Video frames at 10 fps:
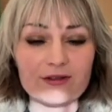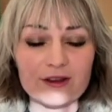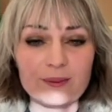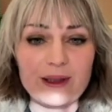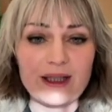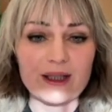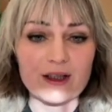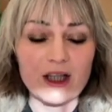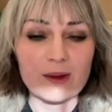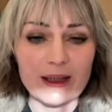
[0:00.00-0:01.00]
from being a
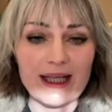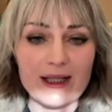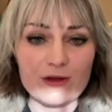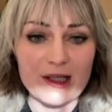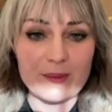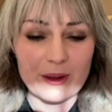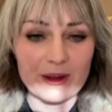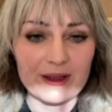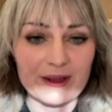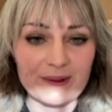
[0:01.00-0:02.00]
carbohydrate
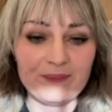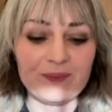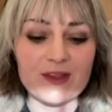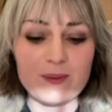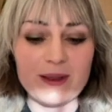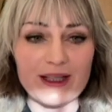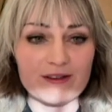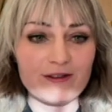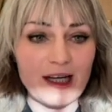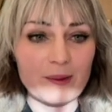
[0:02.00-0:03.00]
burner to being a
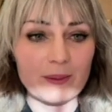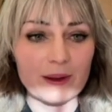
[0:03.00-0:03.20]
fat